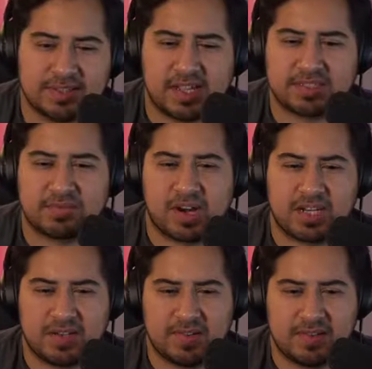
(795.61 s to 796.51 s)
That's
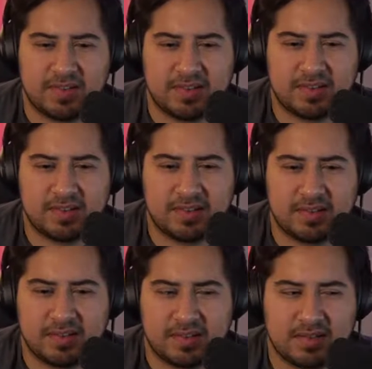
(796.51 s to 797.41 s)
right.
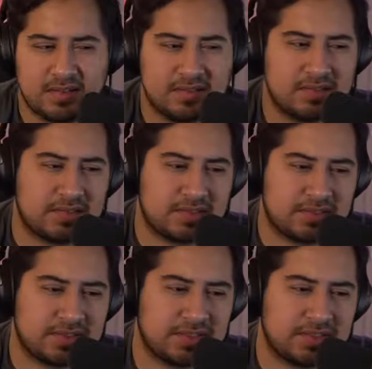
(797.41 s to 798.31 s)

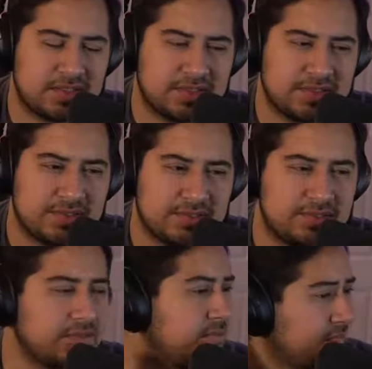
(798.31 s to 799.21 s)
Oh shit, dude.